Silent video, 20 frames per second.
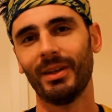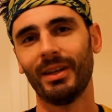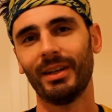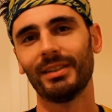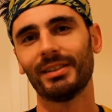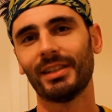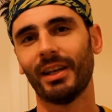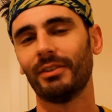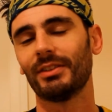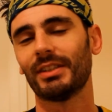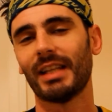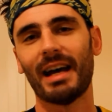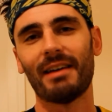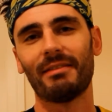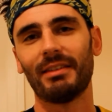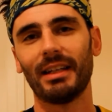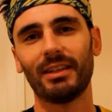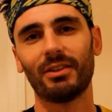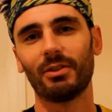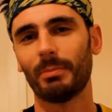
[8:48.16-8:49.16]
So to have a
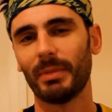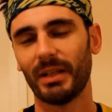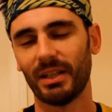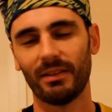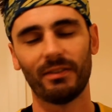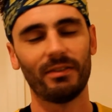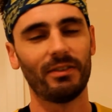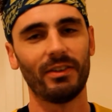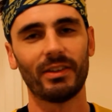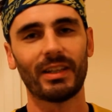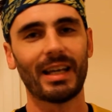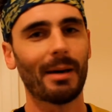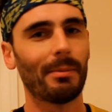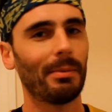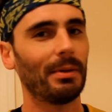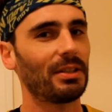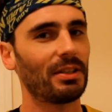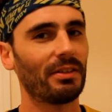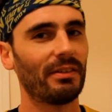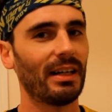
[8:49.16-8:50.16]
little bit of
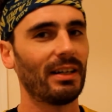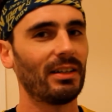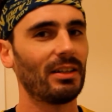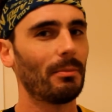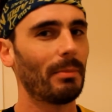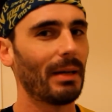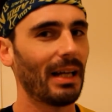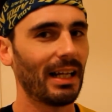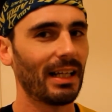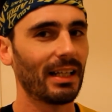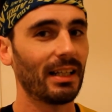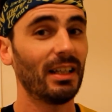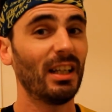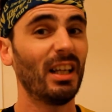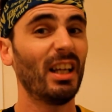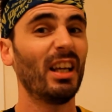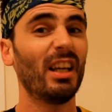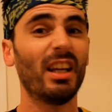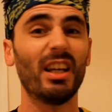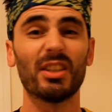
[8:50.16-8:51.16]
gappage around your belly,
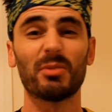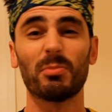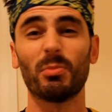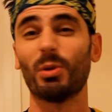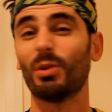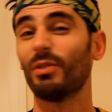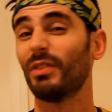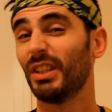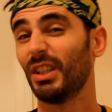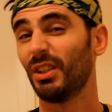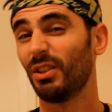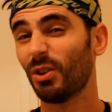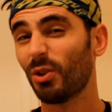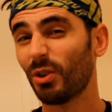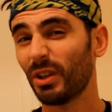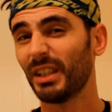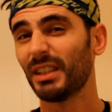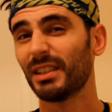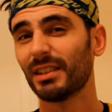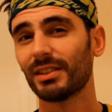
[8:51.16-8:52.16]
it's more of an
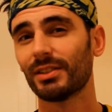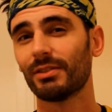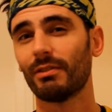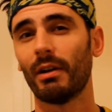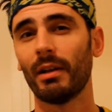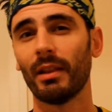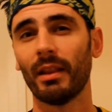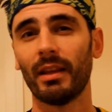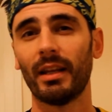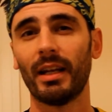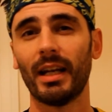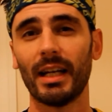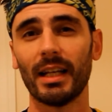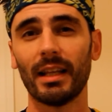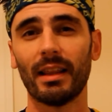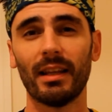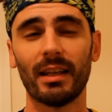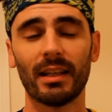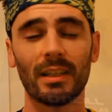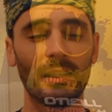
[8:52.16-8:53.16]
annoyance rather than anything.